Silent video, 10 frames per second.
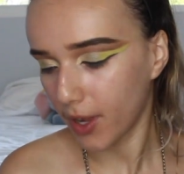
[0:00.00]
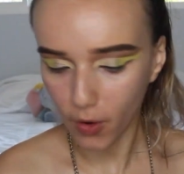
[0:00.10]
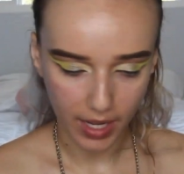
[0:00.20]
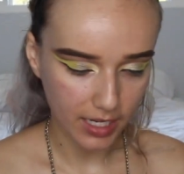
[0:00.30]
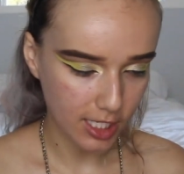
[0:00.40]

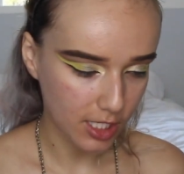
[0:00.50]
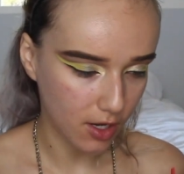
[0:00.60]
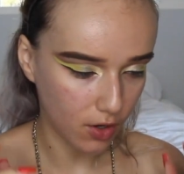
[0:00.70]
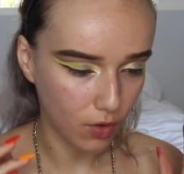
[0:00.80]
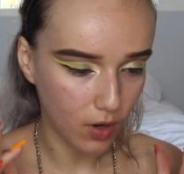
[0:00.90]
Okay,
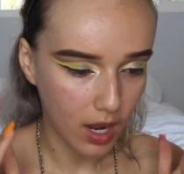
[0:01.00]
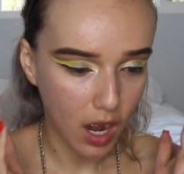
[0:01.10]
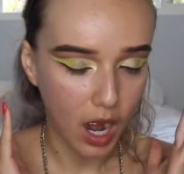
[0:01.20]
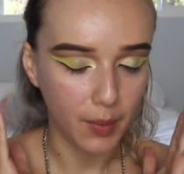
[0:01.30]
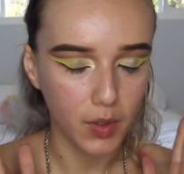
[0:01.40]
so
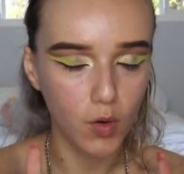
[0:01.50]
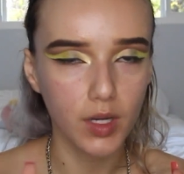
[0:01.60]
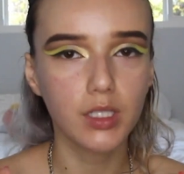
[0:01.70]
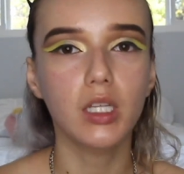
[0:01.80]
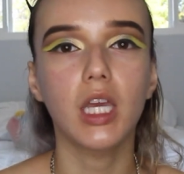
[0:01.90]
I'm
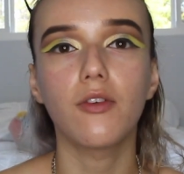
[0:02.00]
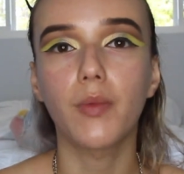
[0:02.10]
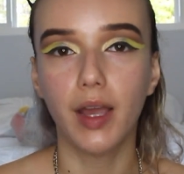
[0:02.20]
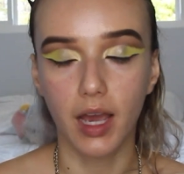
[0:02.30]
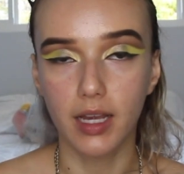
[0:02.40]
going to give
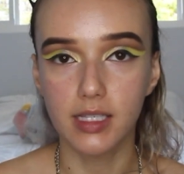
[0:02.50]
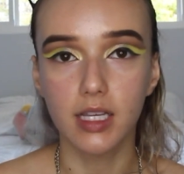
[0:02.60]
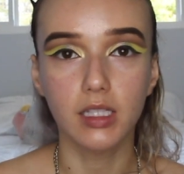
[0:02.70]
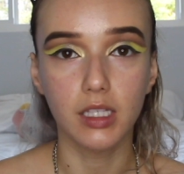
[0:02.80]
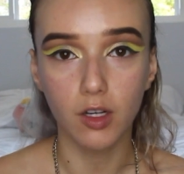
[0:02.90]
my
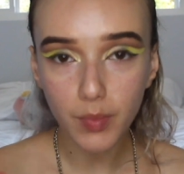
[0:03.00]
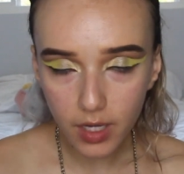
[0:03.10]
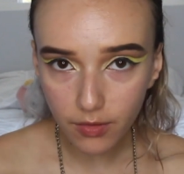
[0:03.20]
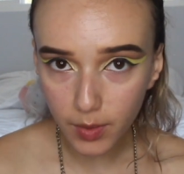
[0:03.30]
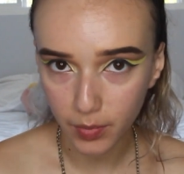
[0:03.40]
eyes a little
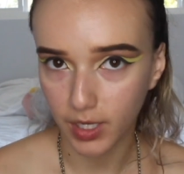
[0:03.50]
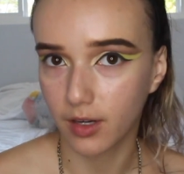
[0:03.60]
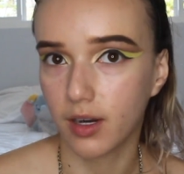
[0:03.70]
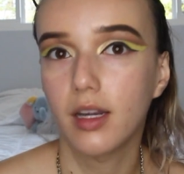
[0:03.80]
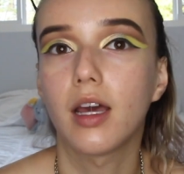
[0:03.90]
bit of a
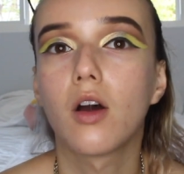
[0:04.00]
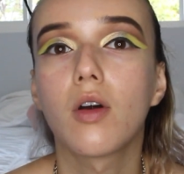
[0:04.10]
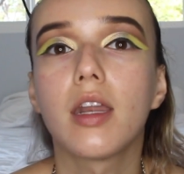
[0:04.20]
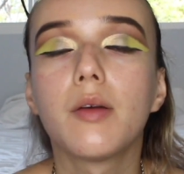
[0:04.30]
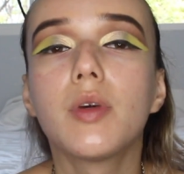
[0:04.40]
break right
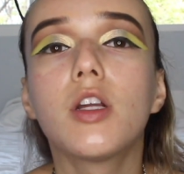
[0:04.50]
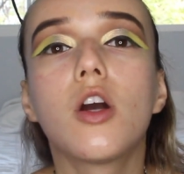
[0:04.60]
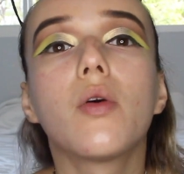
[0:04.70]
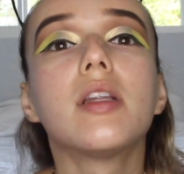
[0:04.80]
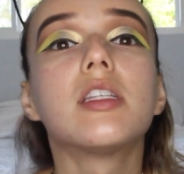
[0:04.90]
now, and I'm going to
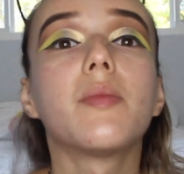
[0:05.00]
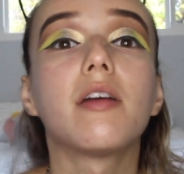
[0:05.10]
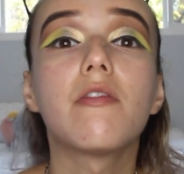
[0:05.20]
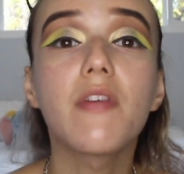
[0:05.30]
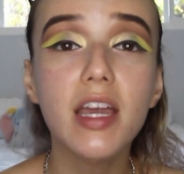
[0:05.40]
go into
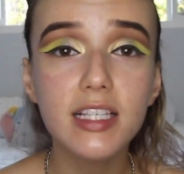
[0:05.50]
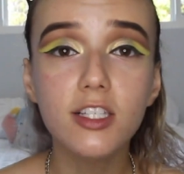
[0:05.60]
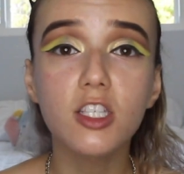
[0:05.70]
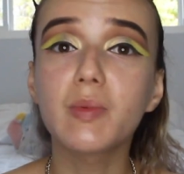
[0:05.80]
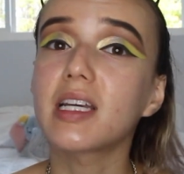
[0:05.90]
my
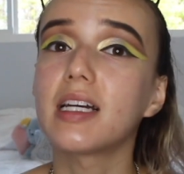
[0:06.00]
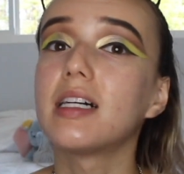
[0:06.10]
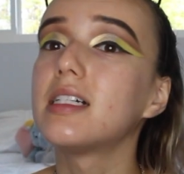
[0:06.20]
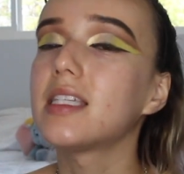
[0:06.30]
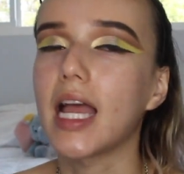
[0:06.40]
face just
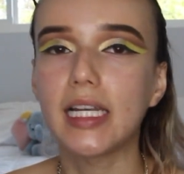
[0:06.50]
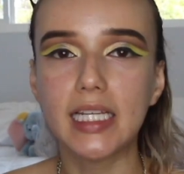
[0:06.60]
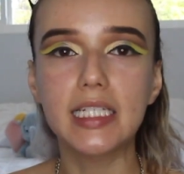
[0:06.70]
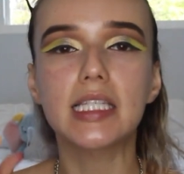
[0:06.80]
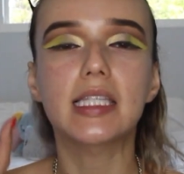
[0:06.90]
because I
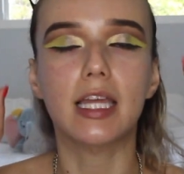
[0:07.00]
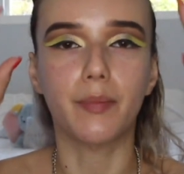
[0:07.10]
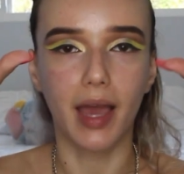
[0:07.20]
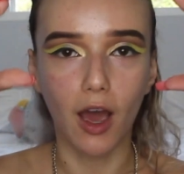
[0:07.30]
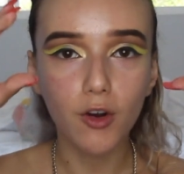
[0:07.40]
need to
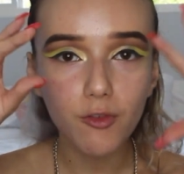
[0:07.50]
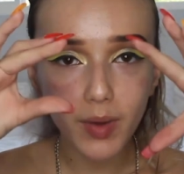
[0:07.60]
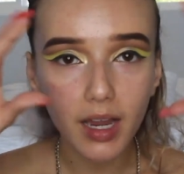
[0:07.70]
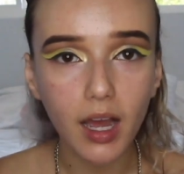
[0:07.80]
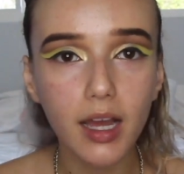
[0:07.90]
step out of
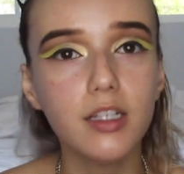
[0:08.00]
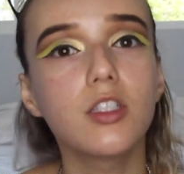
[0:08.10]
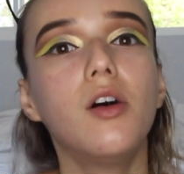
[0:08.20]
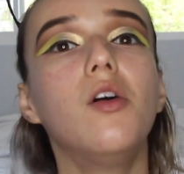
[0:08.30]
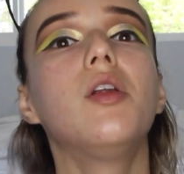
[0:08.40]
my eye
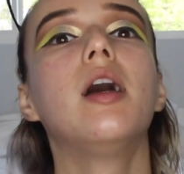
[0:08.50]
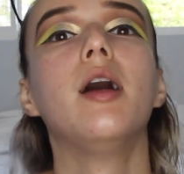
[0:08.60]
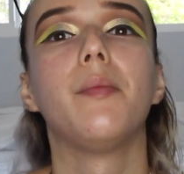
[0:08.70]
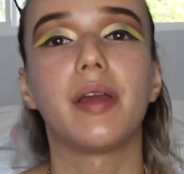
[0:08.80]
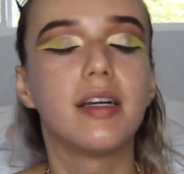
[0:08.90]
zone,
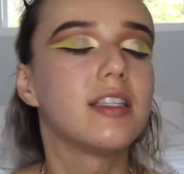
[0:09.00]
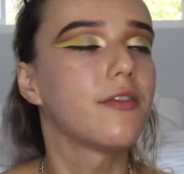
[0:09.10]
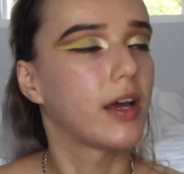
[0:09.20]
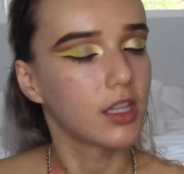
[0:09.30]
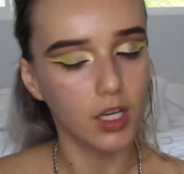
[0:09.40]
because
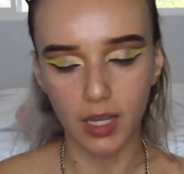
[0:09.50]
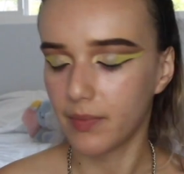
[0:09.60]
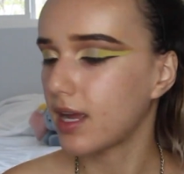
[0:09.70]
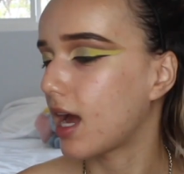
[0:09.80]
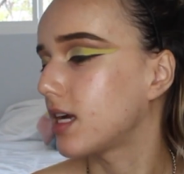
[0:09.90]
if I look
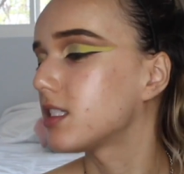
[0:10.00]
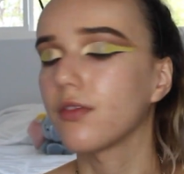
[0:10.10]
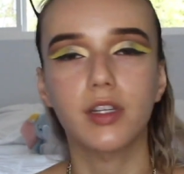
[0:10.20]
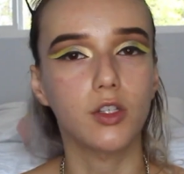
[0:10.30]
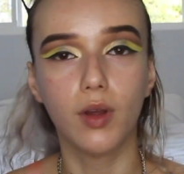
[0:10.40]
at my eyes,
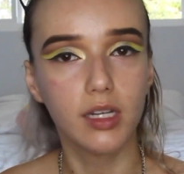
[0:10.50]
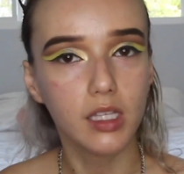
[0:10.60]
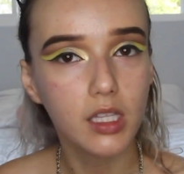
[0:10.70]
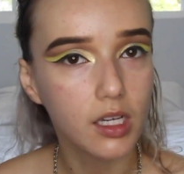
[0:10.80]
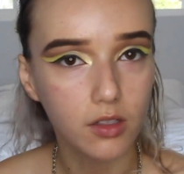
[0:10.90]
if I do
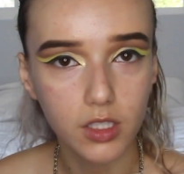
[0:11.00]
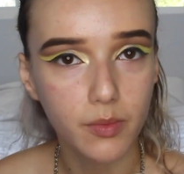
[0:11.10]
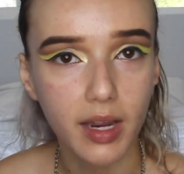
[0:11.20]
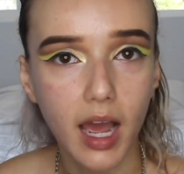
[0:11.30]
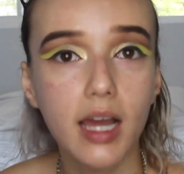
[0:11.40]
anything else
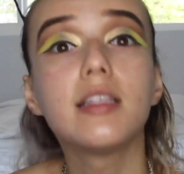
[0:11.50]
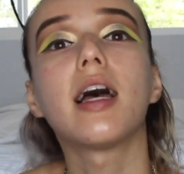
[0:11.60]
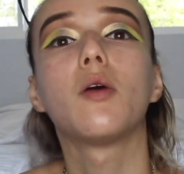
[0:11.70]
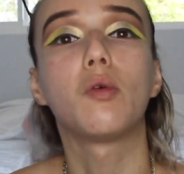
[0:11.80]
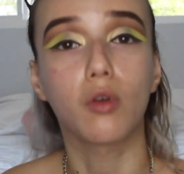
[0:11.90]
to my eyes,
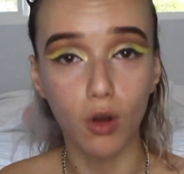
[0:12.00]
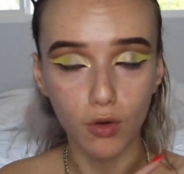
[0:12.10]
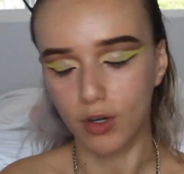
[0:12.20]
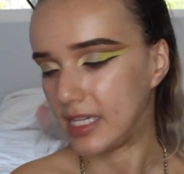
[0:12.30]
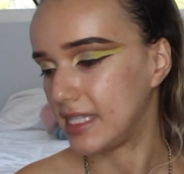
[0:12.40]
I will go
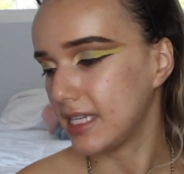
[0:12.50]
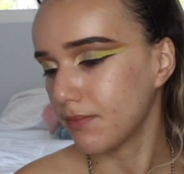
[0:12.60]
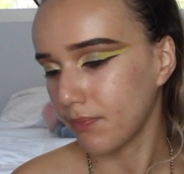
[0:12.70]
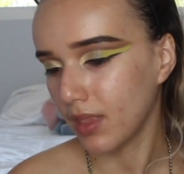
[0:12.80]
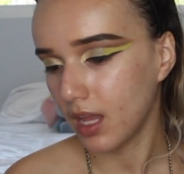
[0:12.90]
crazy.